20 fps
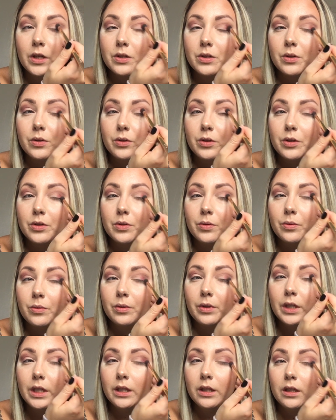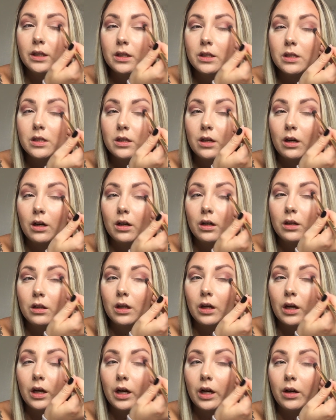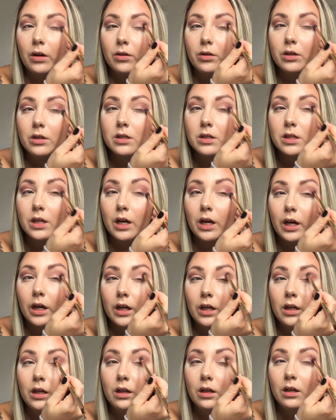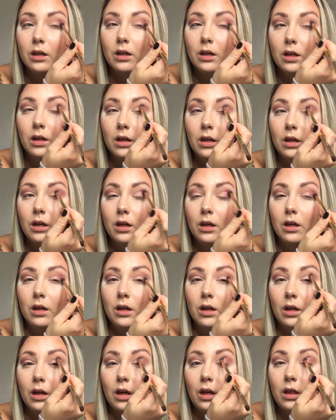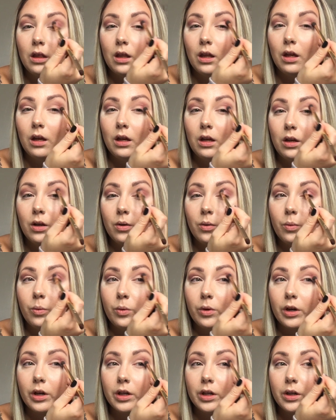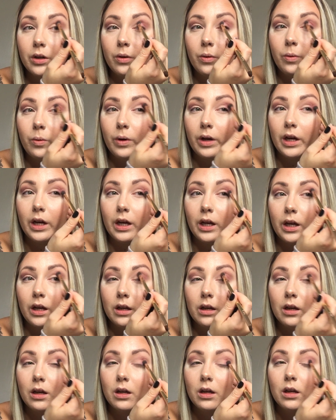So just really start in the outer side and then work your way